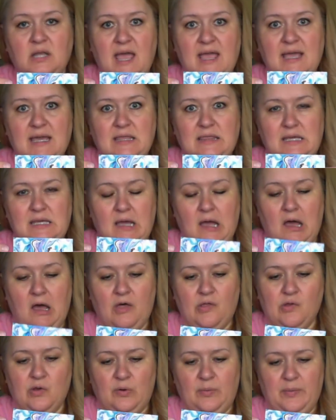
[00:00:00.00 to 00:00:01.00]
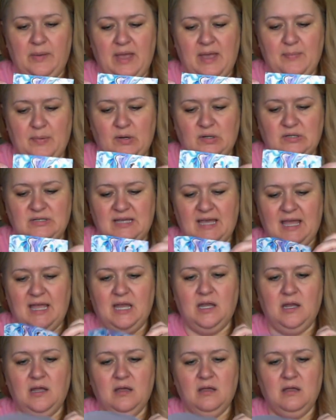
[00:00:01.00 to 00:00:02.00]
like the other paper
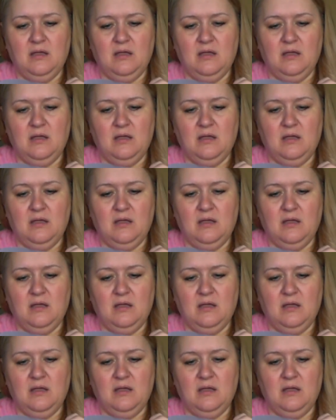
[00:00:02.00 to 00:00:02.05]
did.